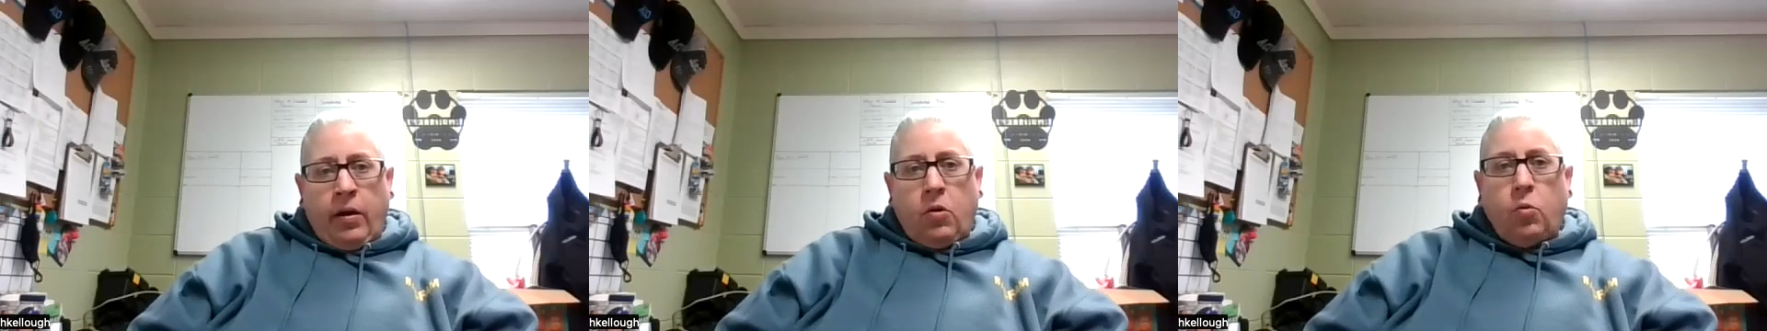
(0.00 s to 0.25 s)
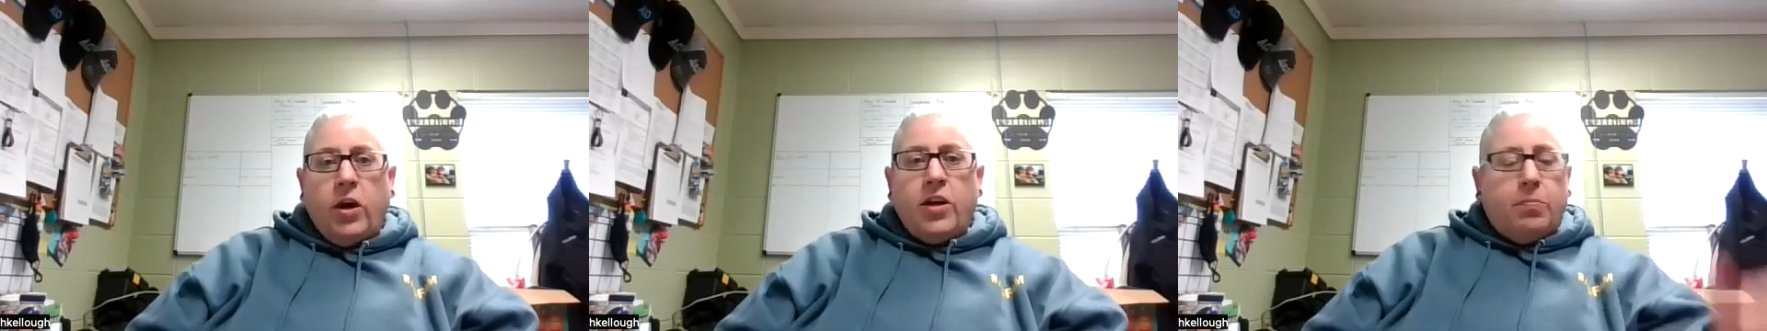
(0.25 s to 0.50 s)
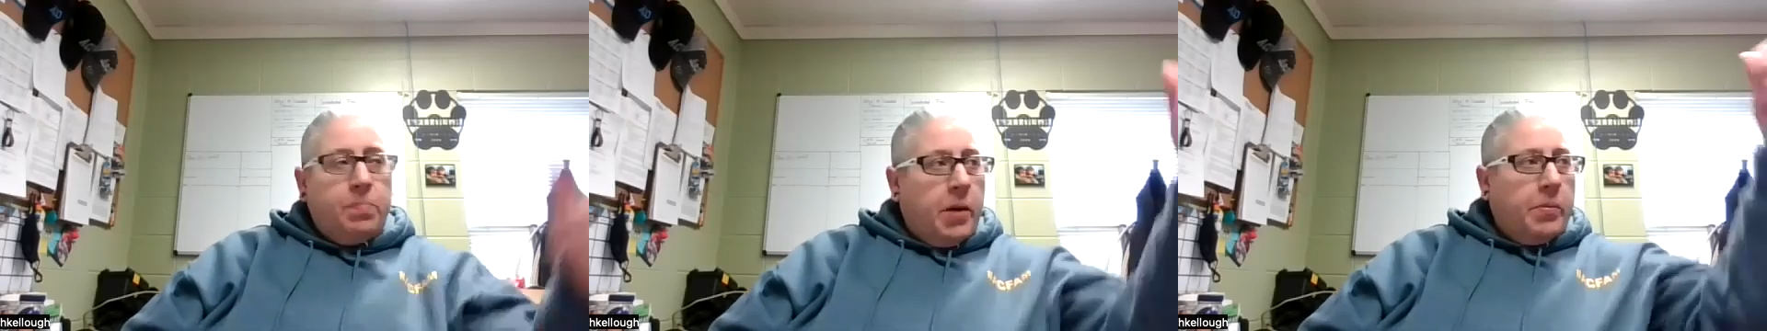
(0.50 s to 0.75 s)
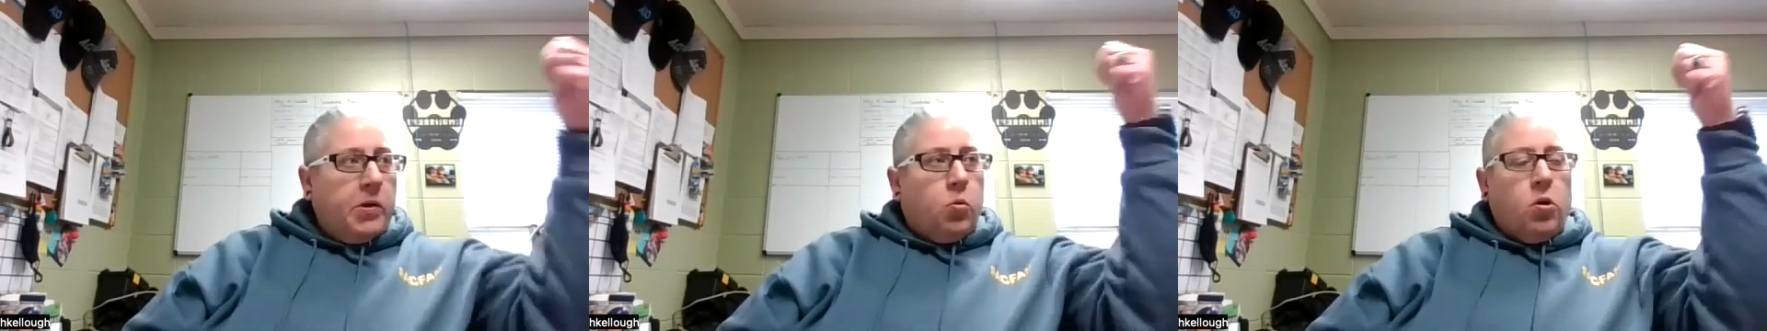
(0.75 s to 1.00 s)
with
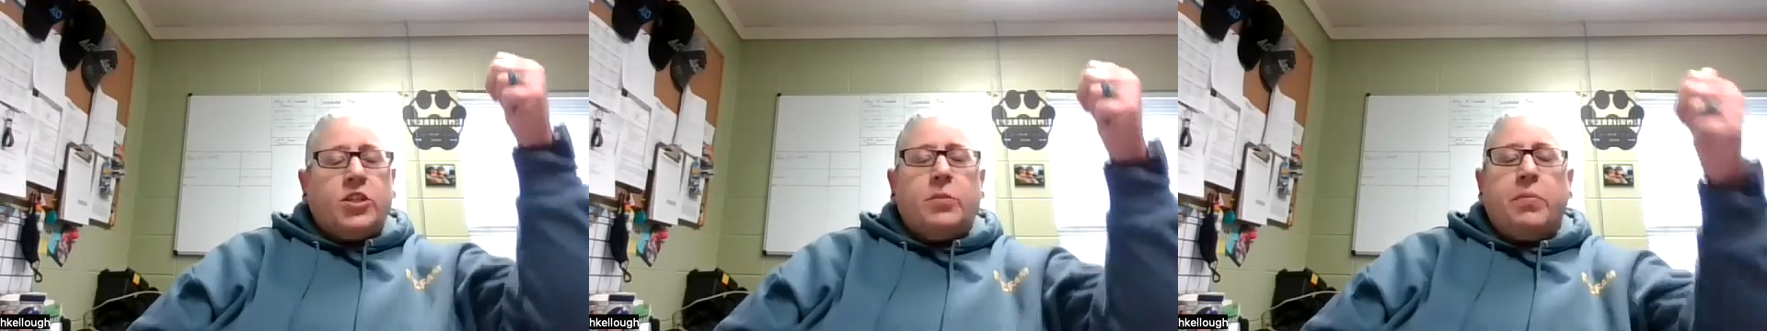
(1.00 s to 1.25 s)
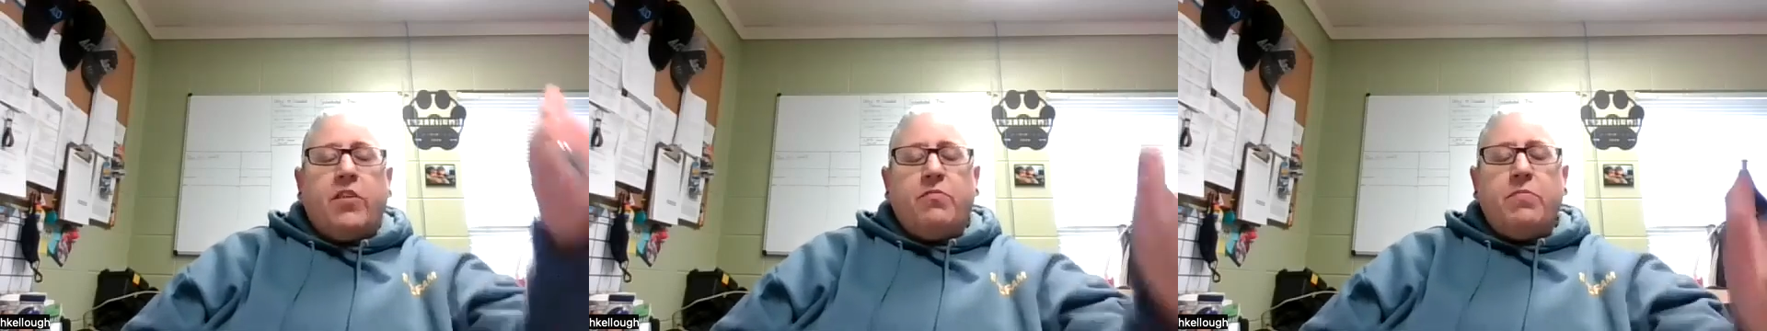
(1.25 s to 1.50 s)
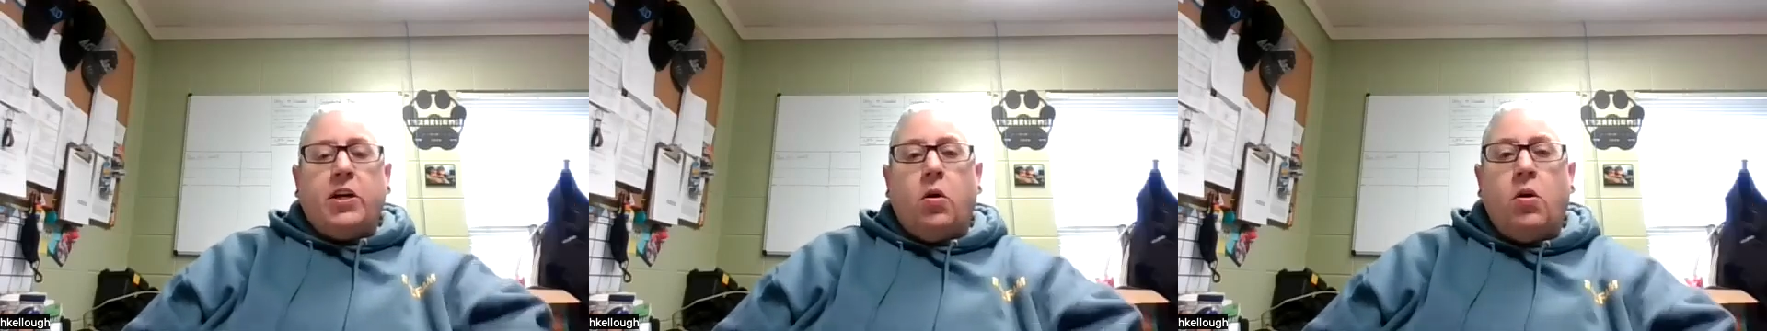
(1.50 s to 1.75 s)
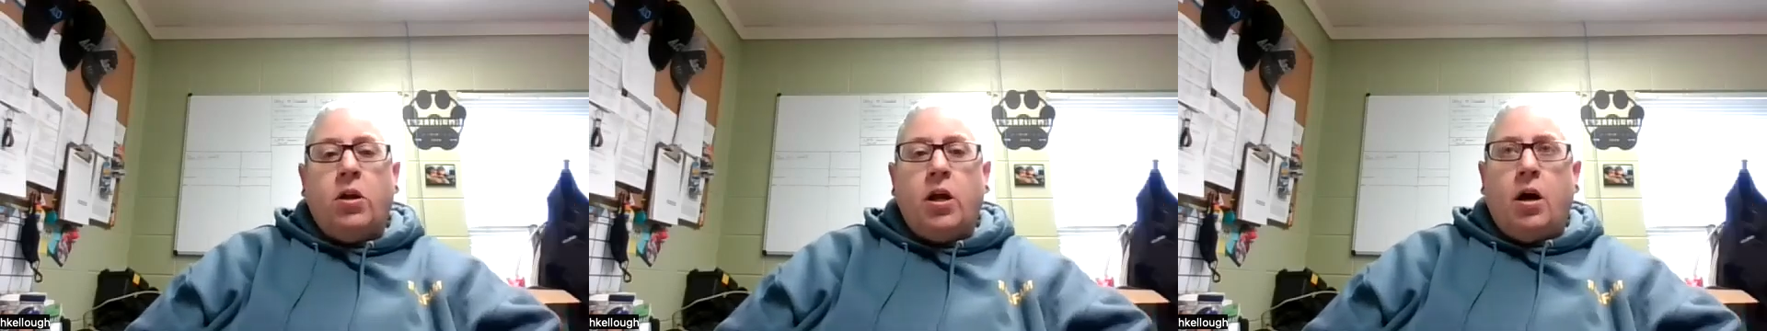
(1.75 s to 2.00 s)
Public Works above me
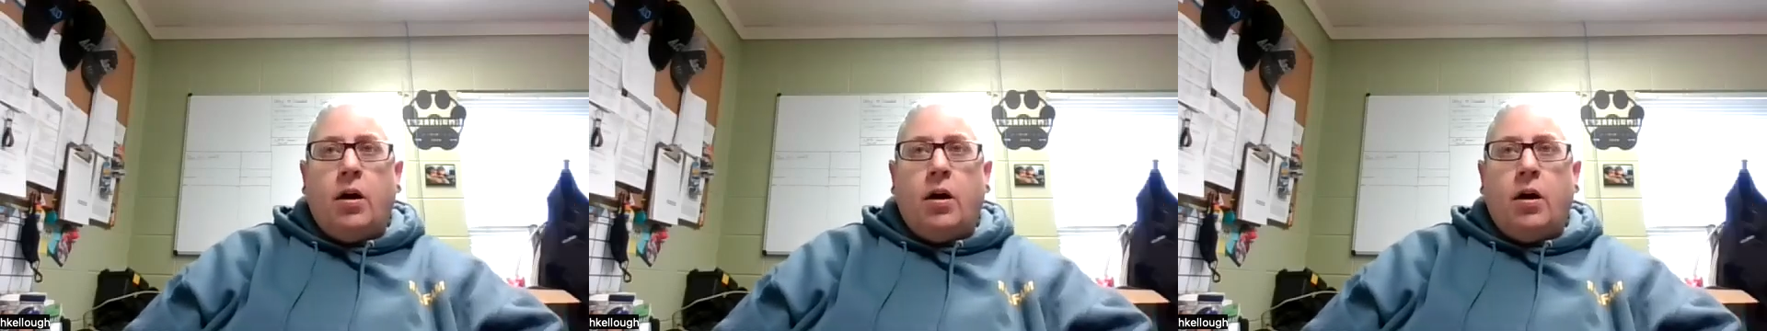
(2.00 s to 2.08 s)
going,